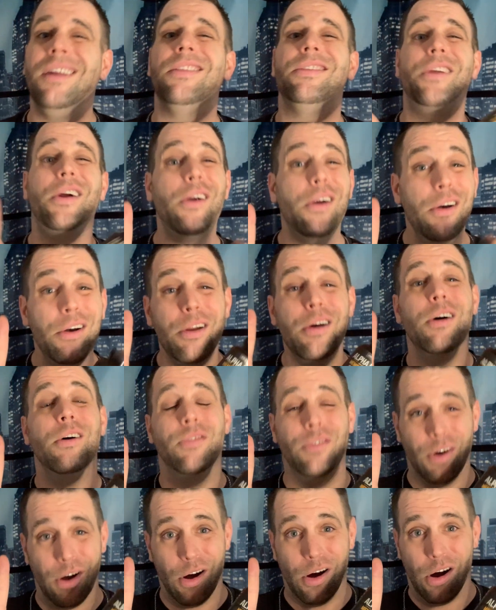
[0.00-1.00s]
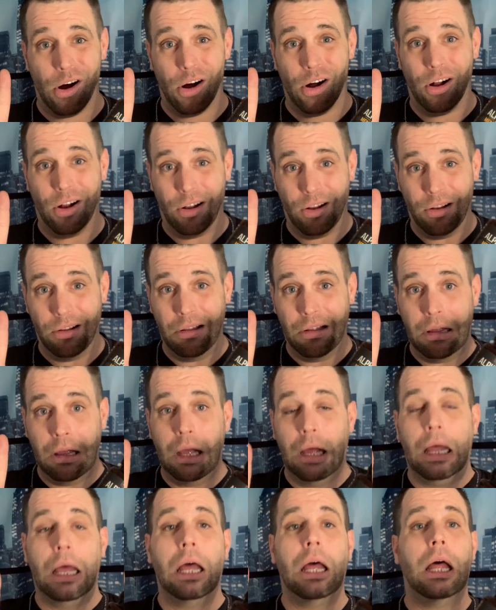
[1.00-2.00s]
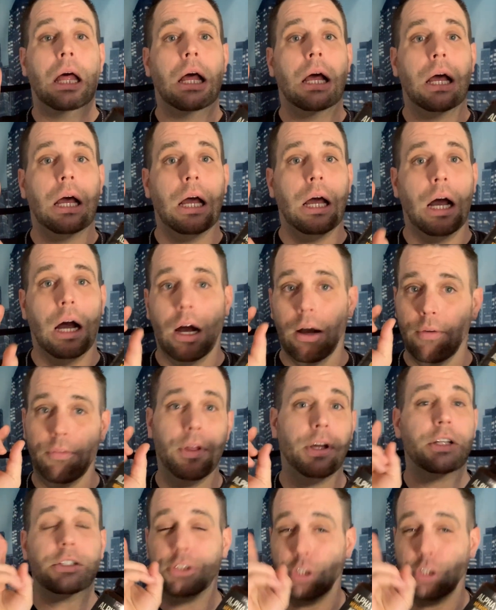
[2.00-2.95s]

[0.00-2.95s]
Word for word: Third of all, of the